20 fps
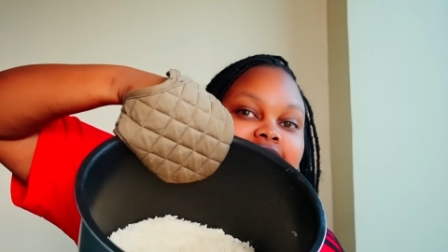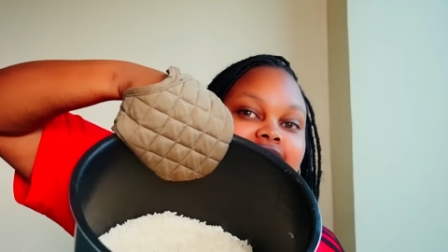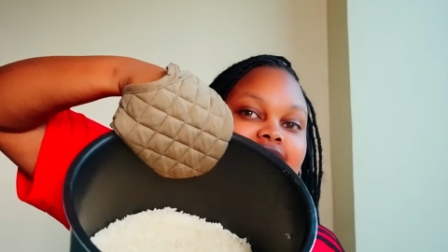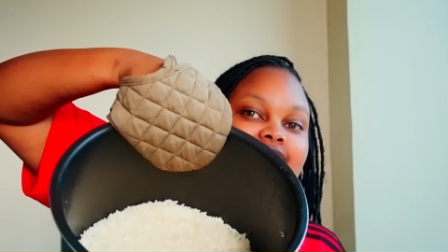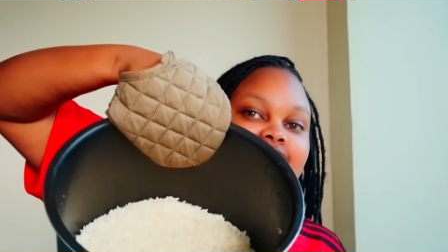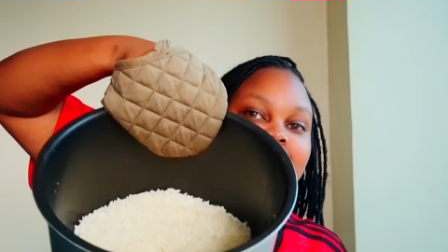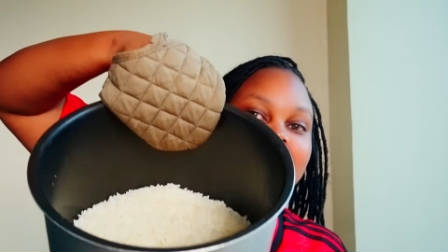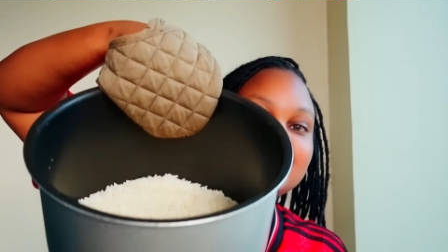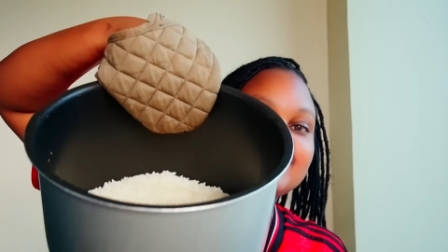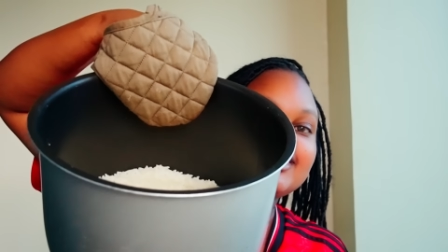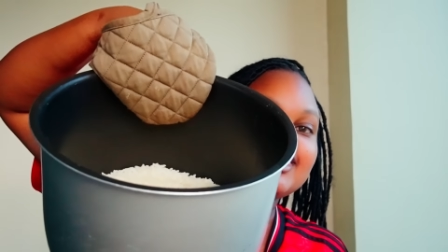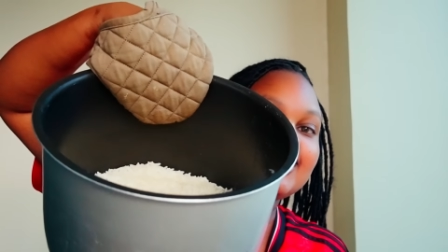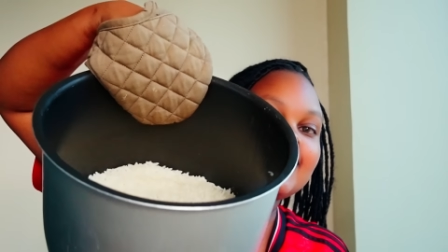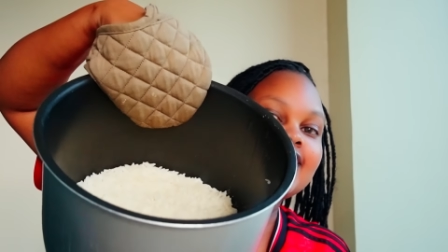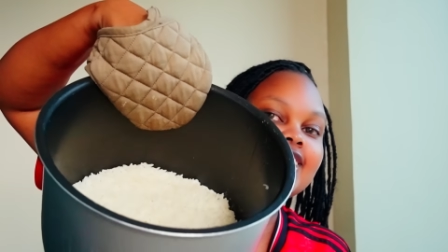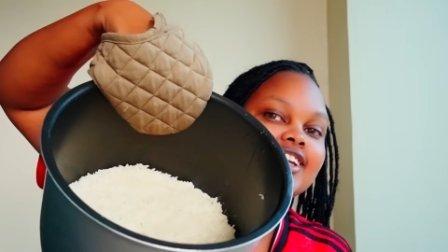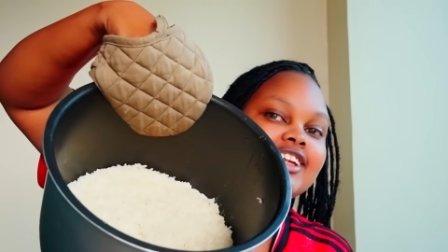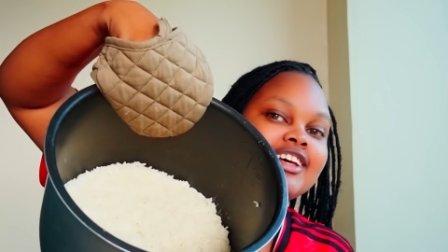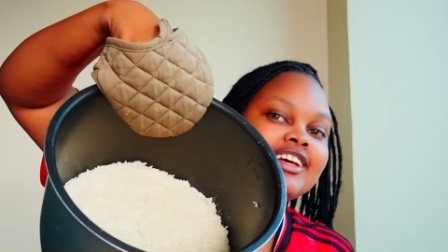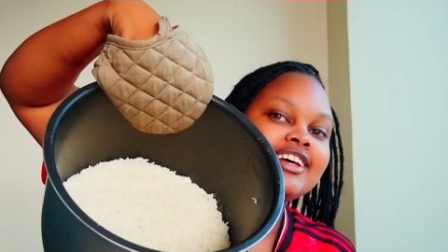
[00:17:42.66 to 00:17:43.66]
It's
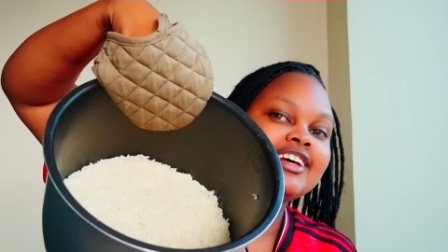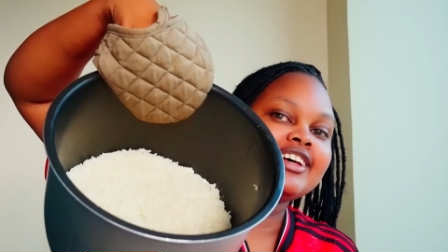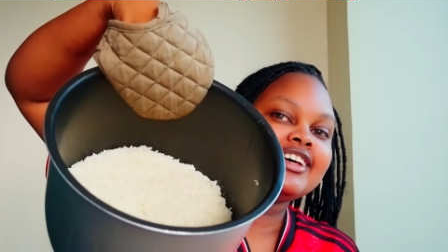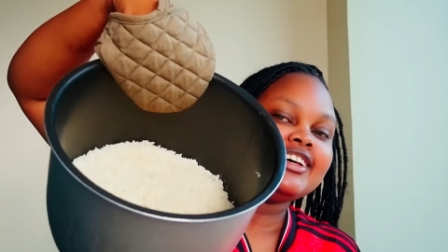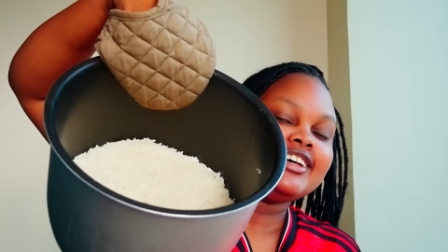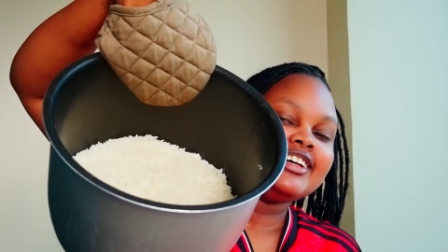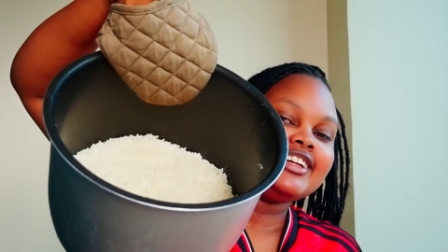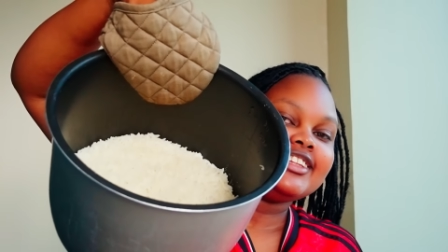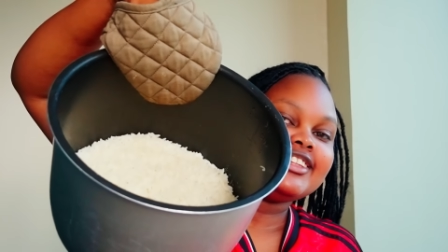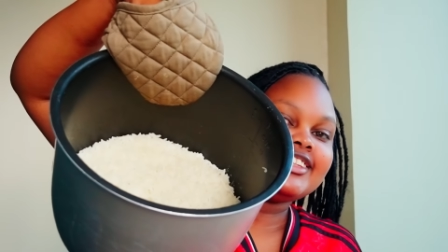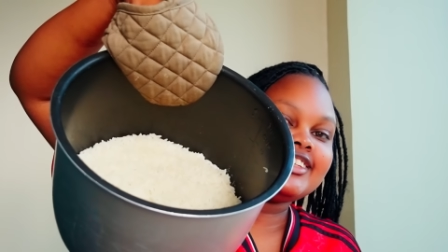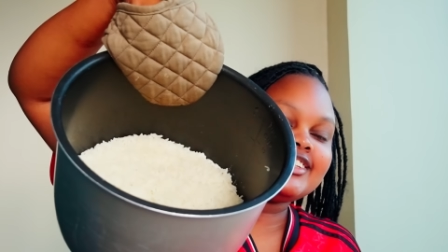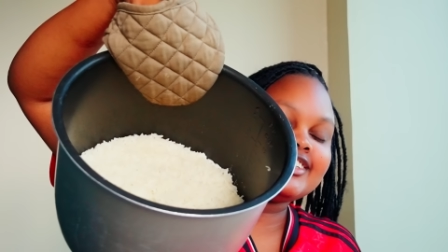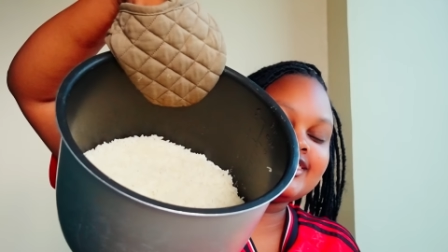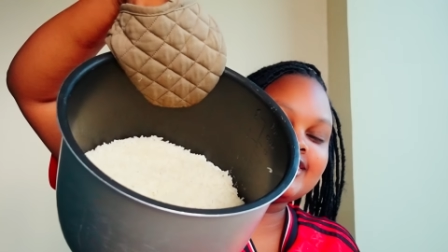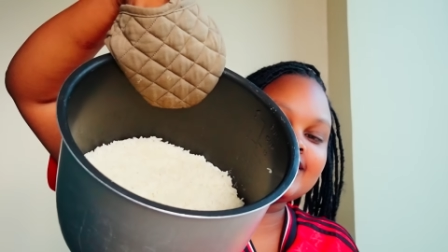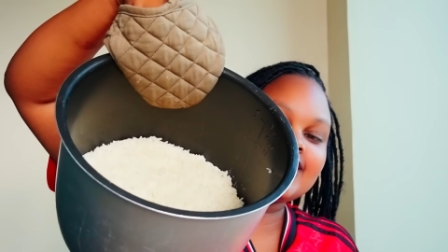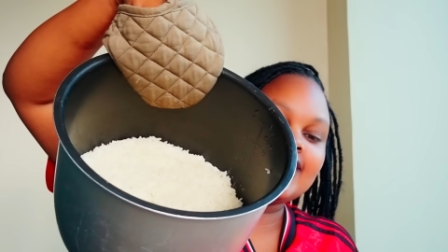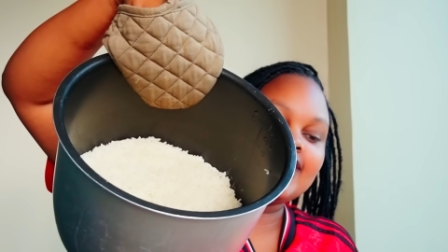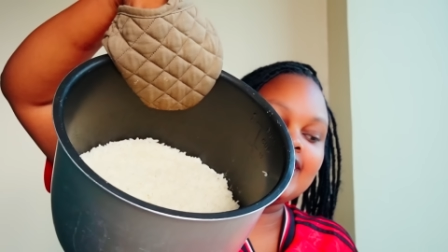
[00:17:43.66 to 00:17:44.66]
inside
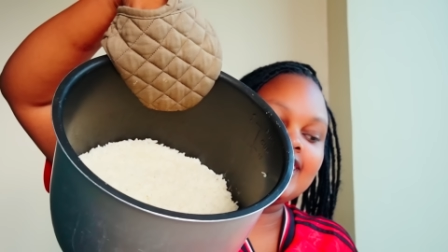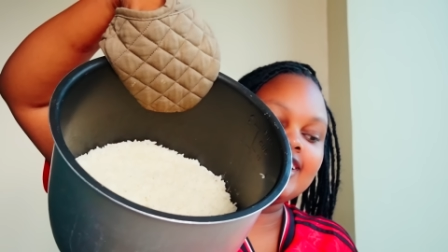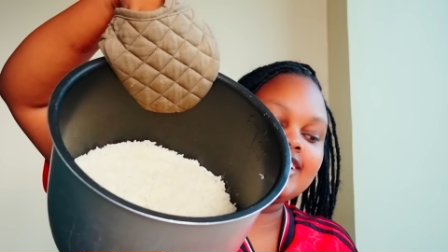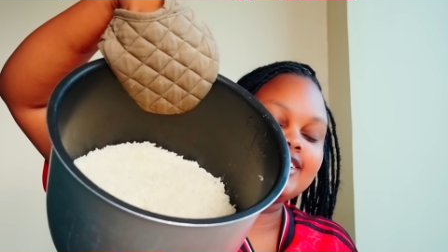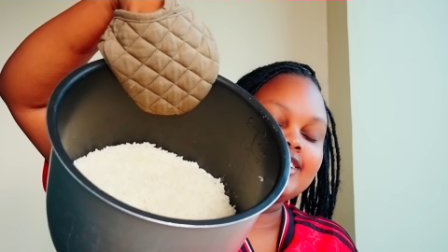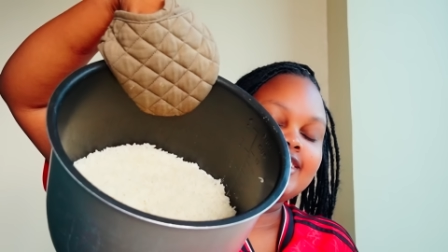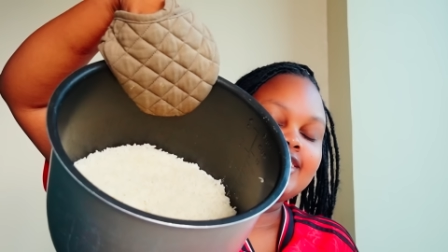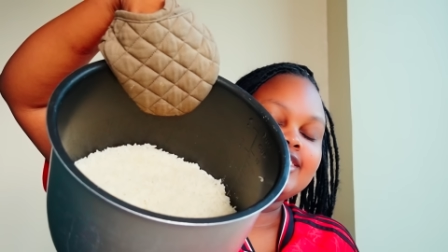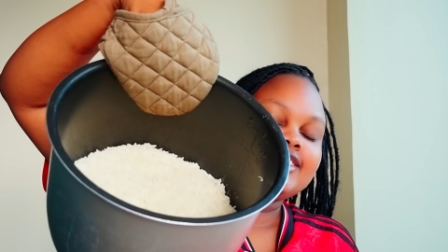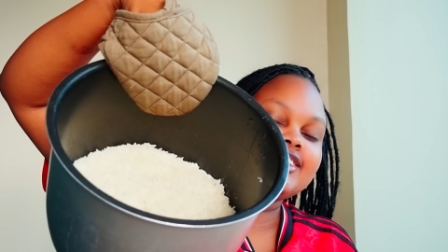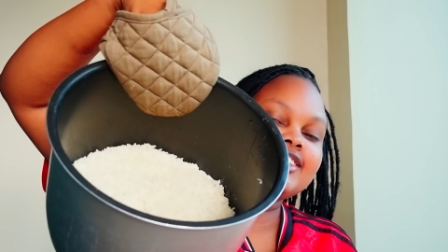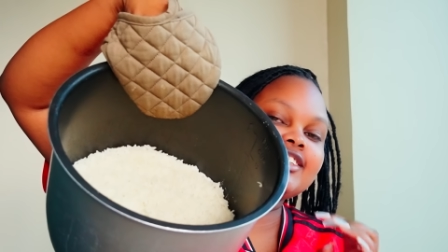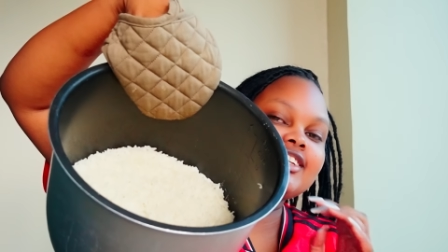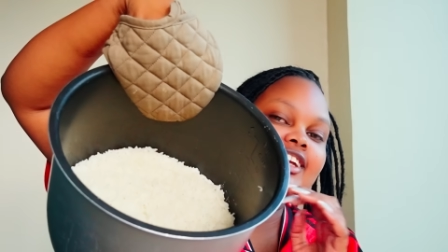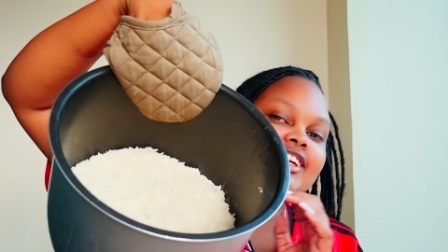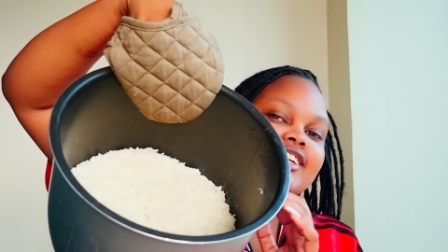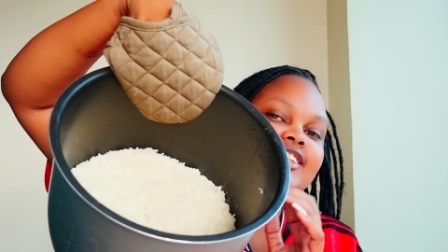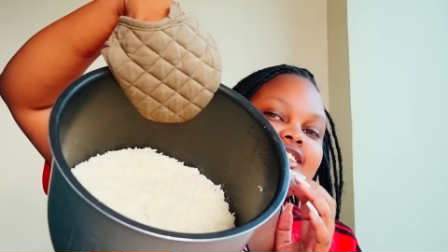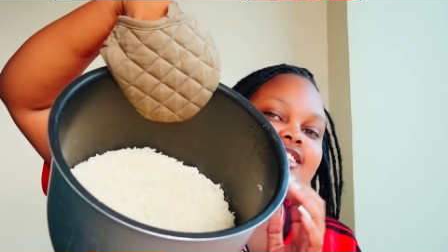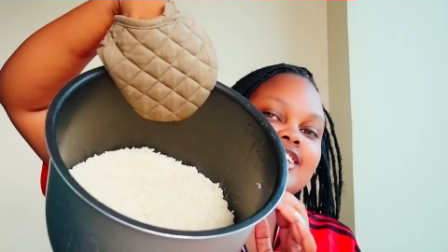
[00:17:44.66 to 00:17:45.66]
this. This is
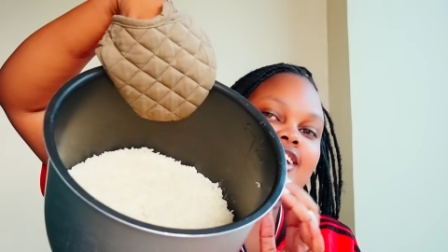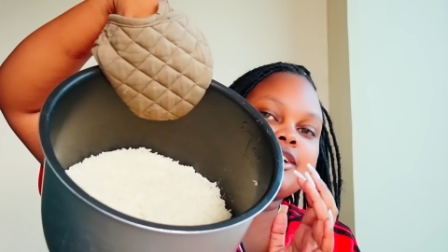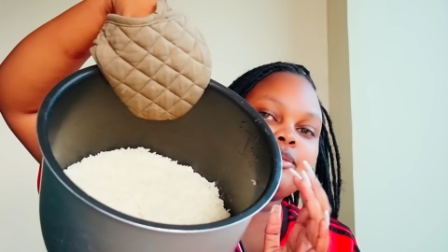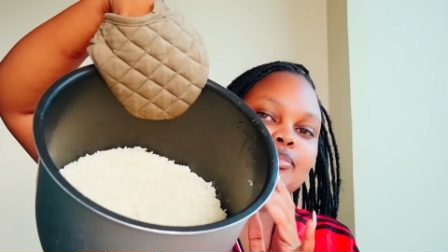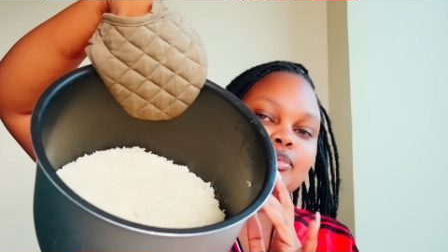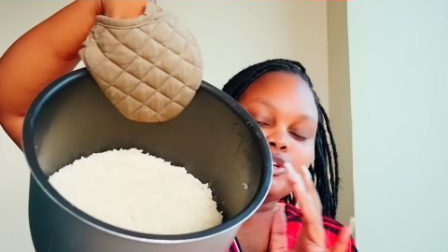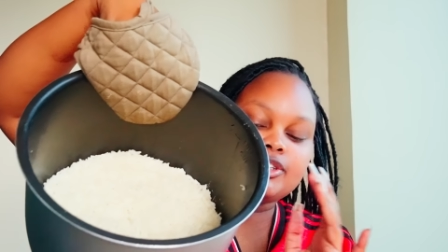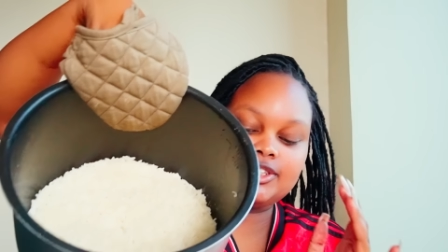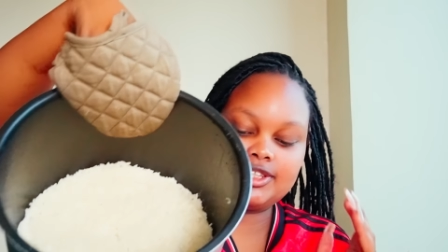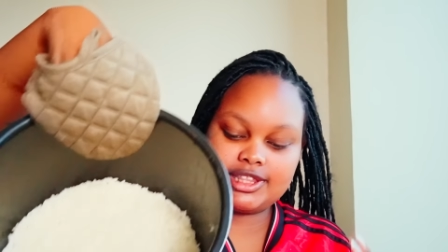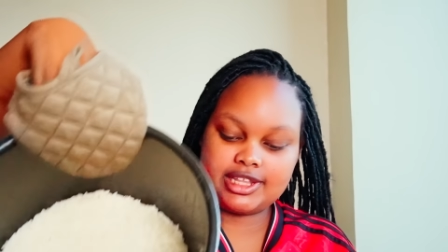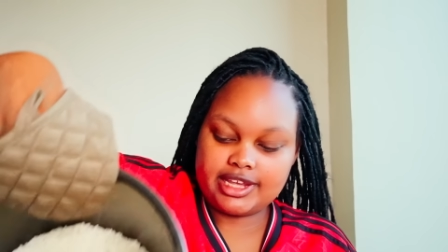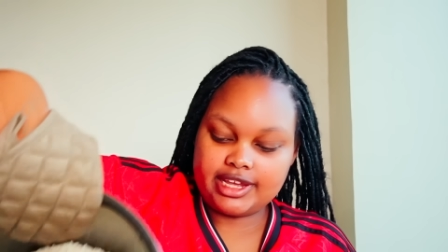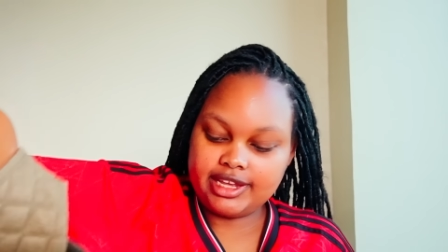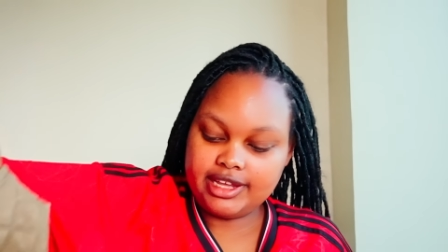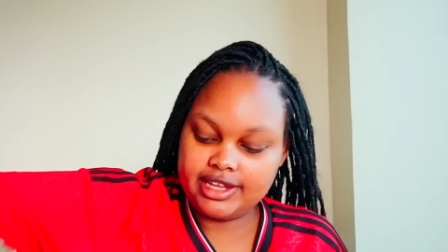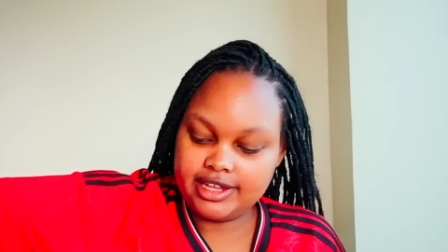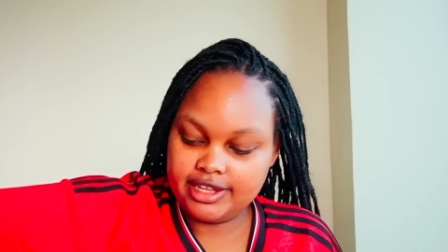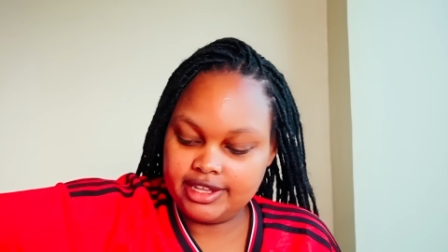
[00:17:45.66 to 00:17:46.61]
an instant pot thing.